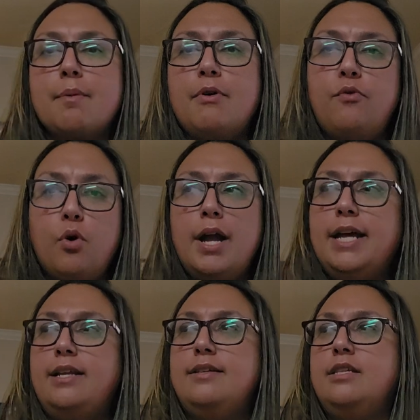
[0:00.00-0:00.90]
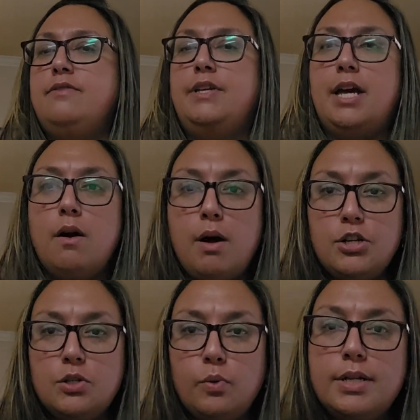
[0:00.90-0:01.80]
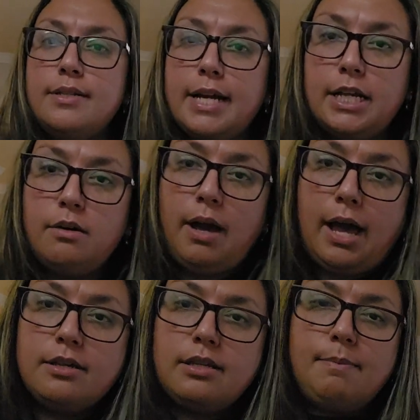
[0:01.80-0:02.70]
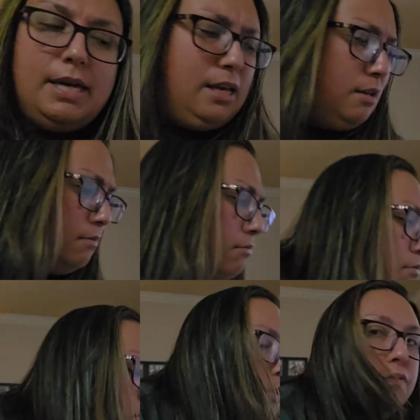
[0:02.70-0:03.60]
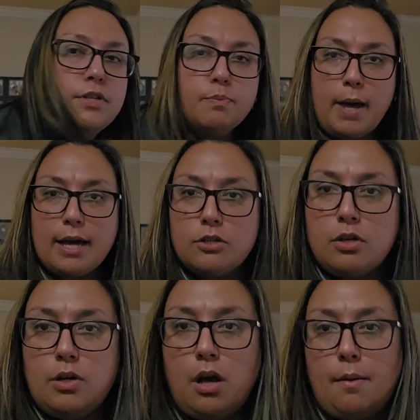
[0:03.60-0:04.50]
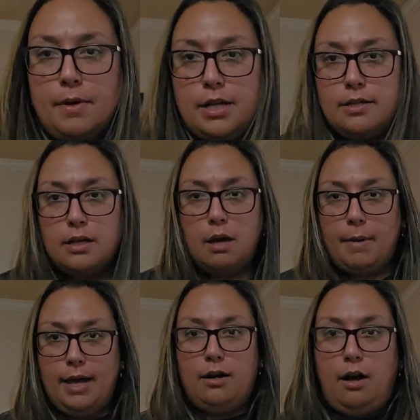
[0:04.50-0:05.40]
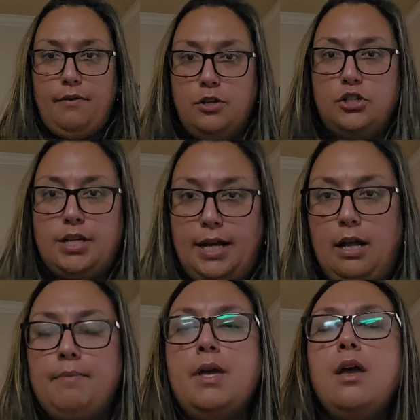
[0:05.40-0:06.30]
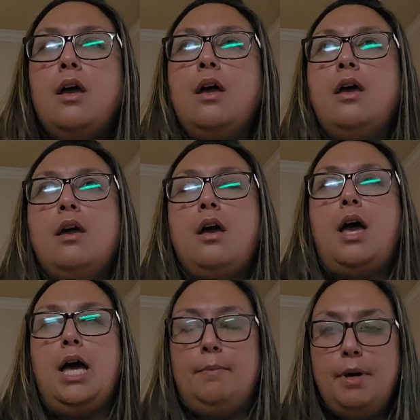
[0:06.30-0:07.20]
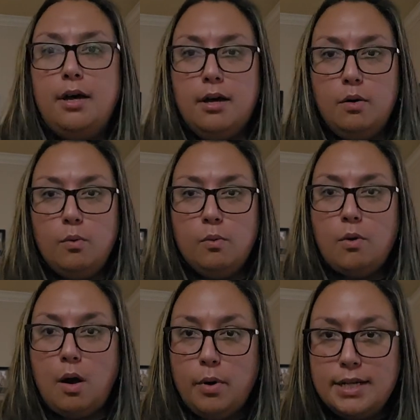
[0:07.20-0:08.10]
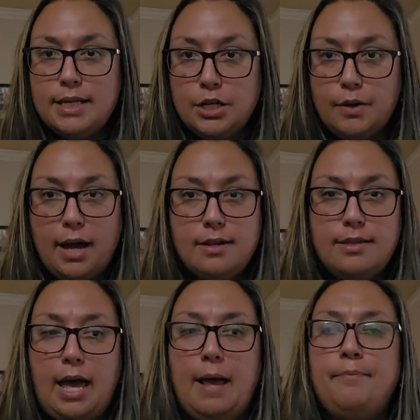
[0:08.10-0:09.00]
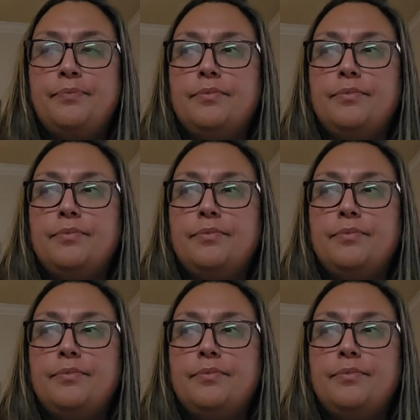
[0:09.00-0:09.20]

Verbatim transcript: before I get into this video, I just want to say to you guys, let me move this back so it doesn't cut my head off. I'll just stand up. Um, I want to tell you guys that